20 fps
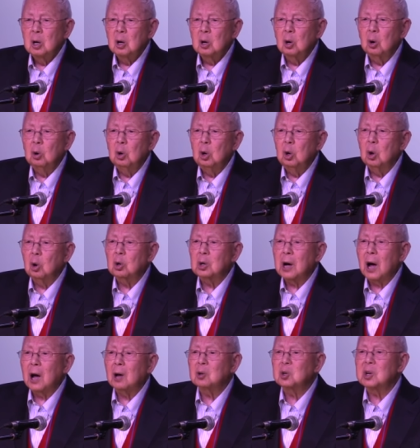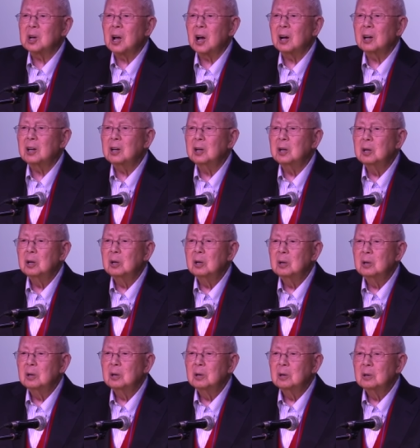who looked outside
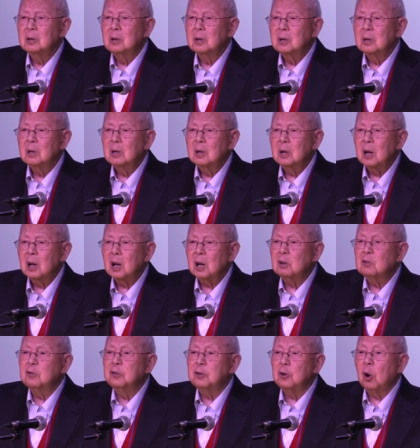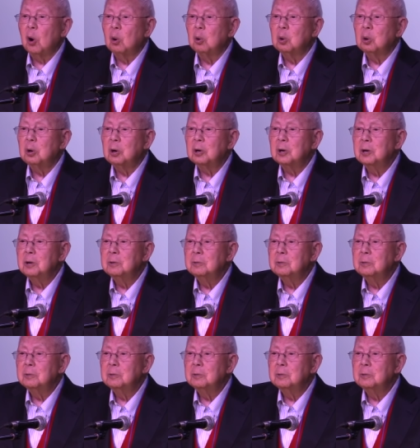and forward.